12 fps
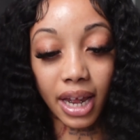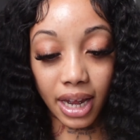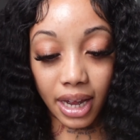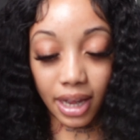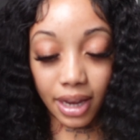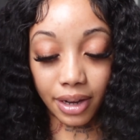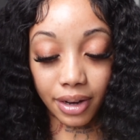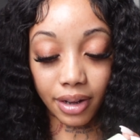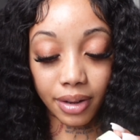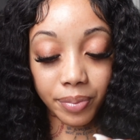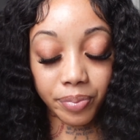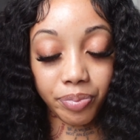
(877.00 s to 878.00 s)
and
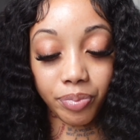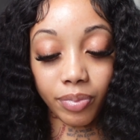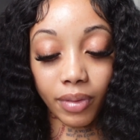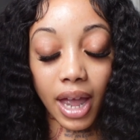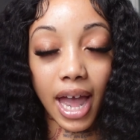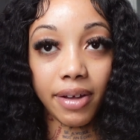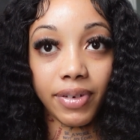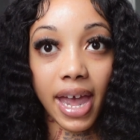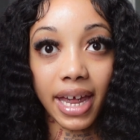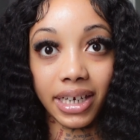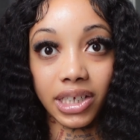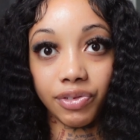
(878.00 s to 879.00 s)
I've
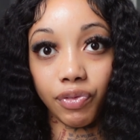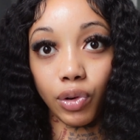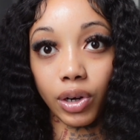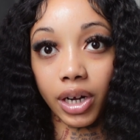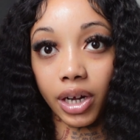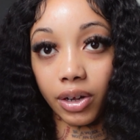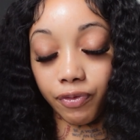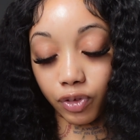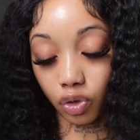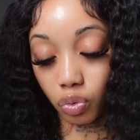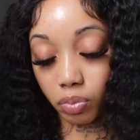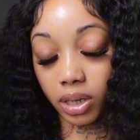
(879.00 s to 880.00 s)
had this for a
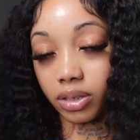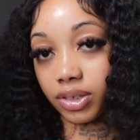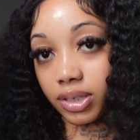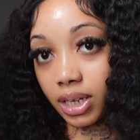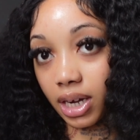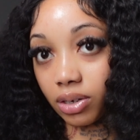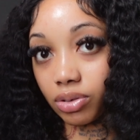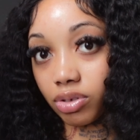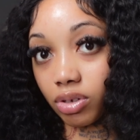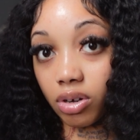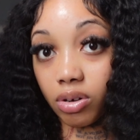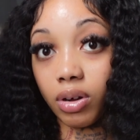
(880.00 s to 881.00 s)
few months now.
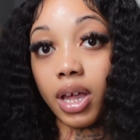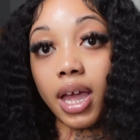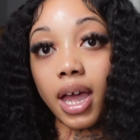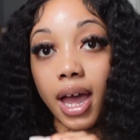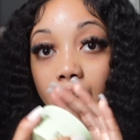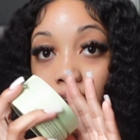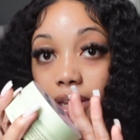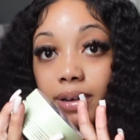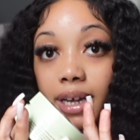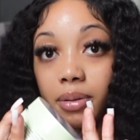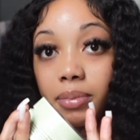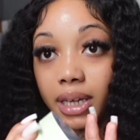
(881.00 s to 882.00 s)
So highly
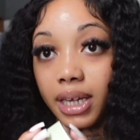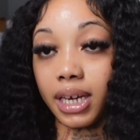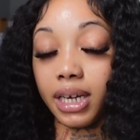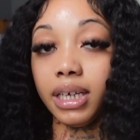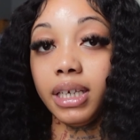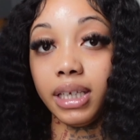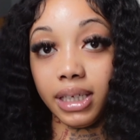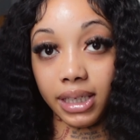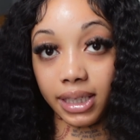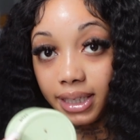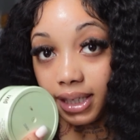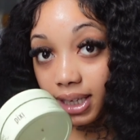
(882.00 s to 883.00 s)
recommend getting
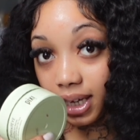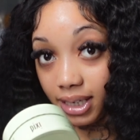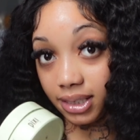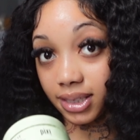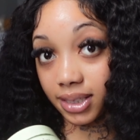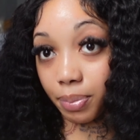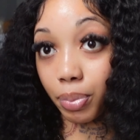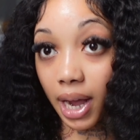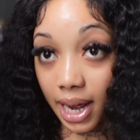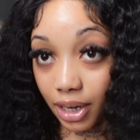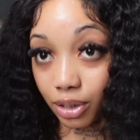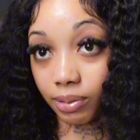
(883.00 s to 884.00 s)
this
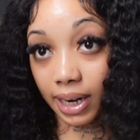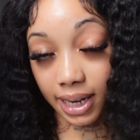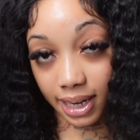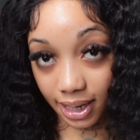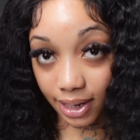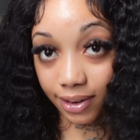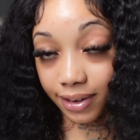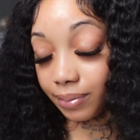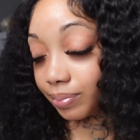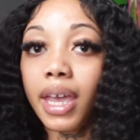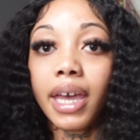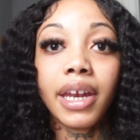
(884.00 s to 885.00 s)
product right here.
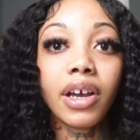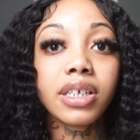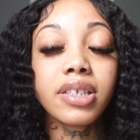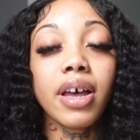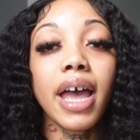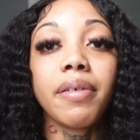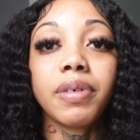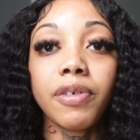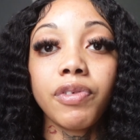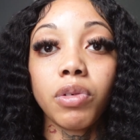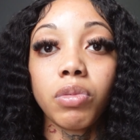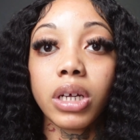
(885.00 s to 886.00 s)
And I also have
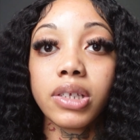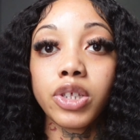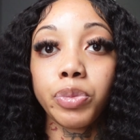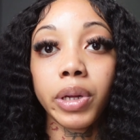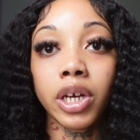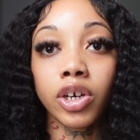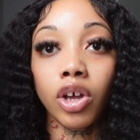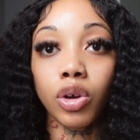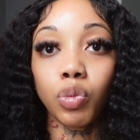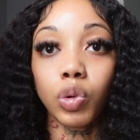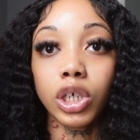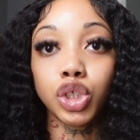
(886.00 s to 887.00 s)
different ones depending
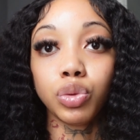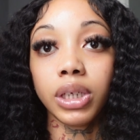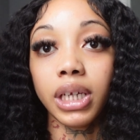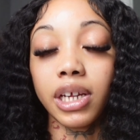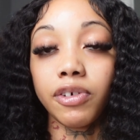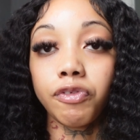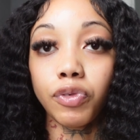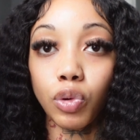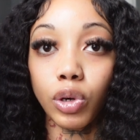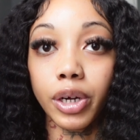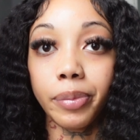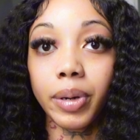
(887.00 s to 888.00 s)
on what you need it
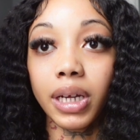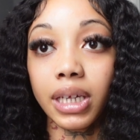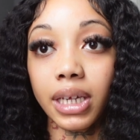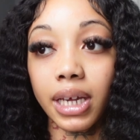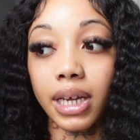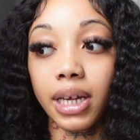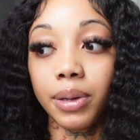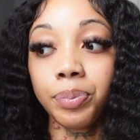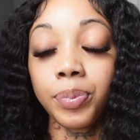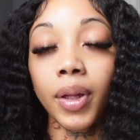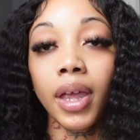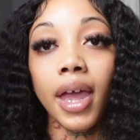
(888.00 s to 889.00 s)
for. But yeah,
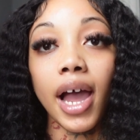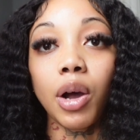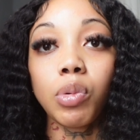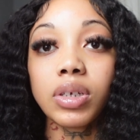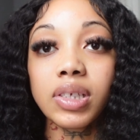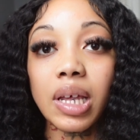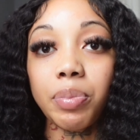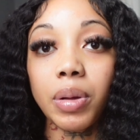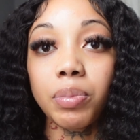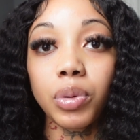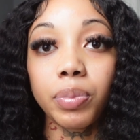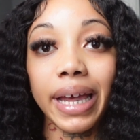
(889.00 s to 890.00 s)
I would say
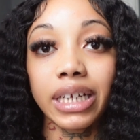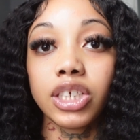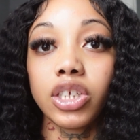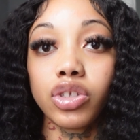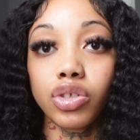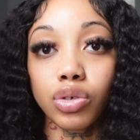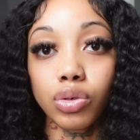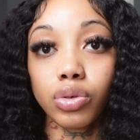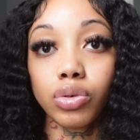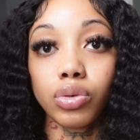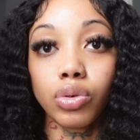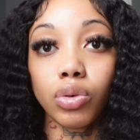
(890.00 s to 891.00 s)
pimple patches
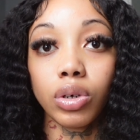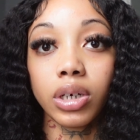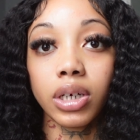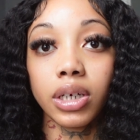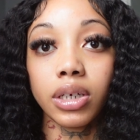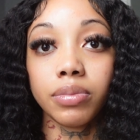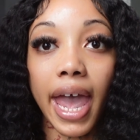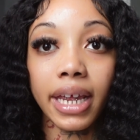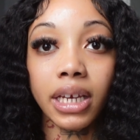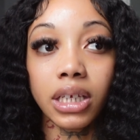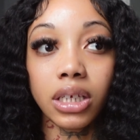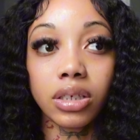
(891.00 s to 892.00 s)
too, or
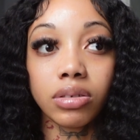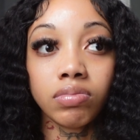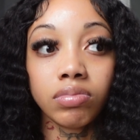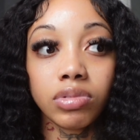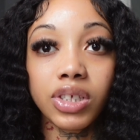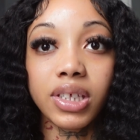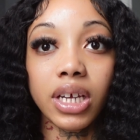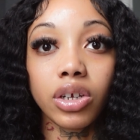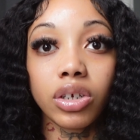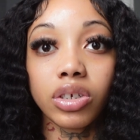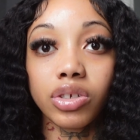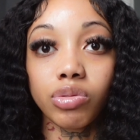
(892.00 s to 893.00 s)
acne
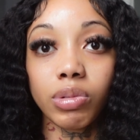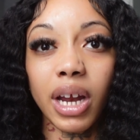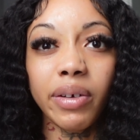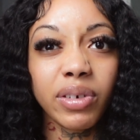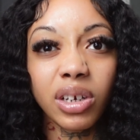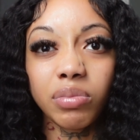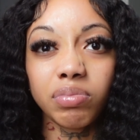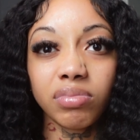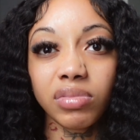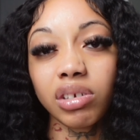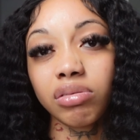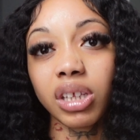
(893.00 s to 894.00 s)
stickers, whatever them
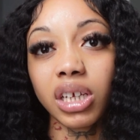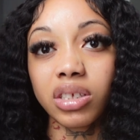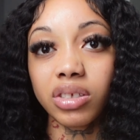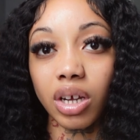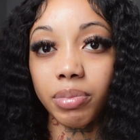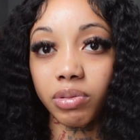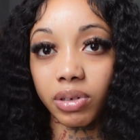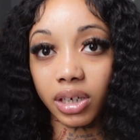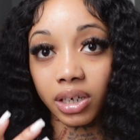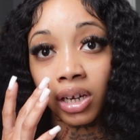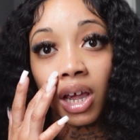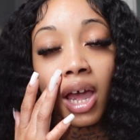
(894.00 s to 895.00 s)
little things y'all be
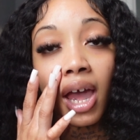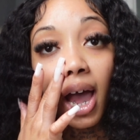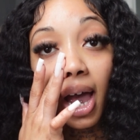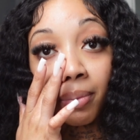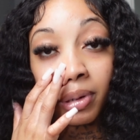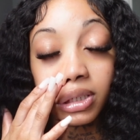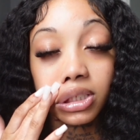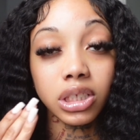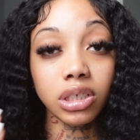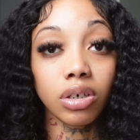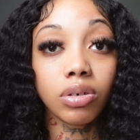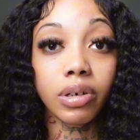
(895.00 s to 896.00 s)
wearing. I personally
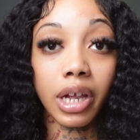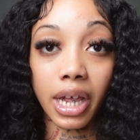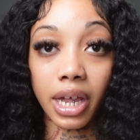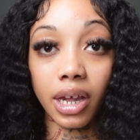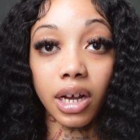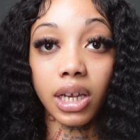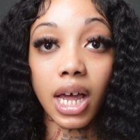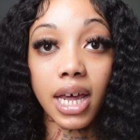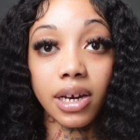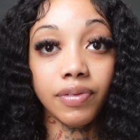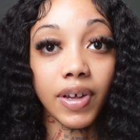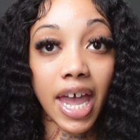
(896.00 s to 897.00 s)
don't get a lot
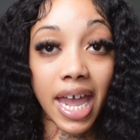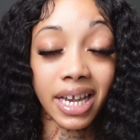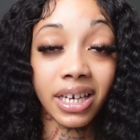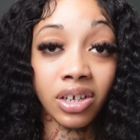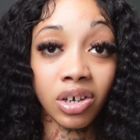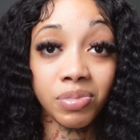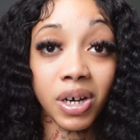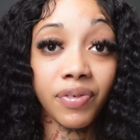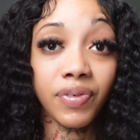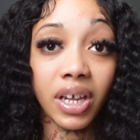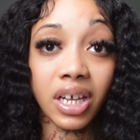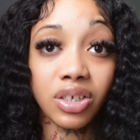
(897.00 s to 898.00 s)
of acne on my
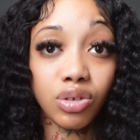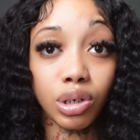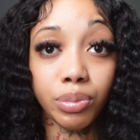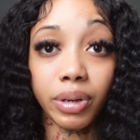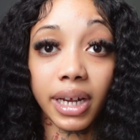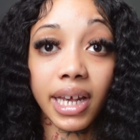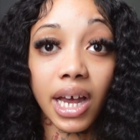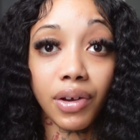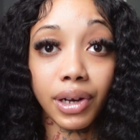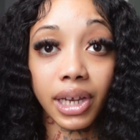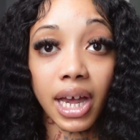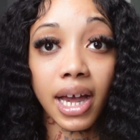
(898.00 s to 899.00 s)
face or break out
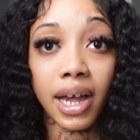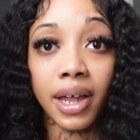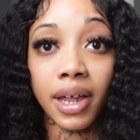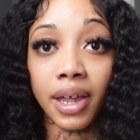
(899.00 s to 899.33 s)
a lot,